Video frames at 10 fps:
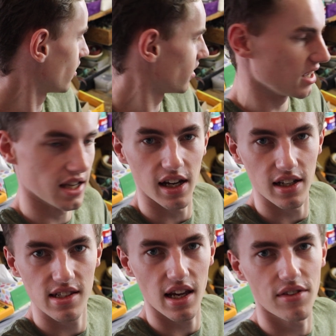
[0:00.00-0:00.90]
got the
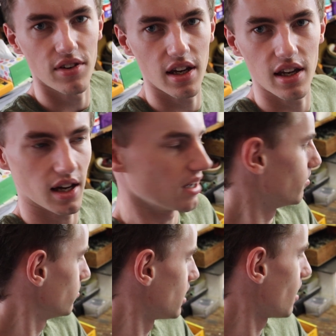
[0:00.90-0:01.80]

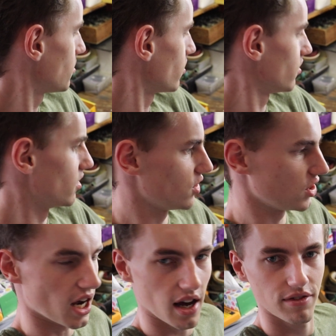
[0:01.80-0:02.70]
CV tapped onto the
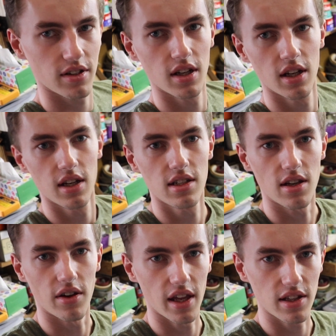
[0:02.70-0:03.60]
shaft,
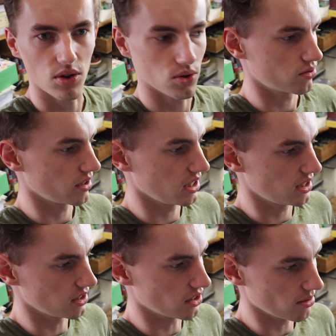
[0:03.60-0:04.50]
so that's all ready
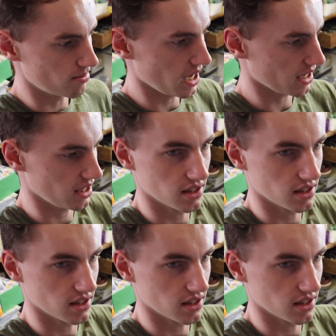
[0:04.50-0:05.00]
to go back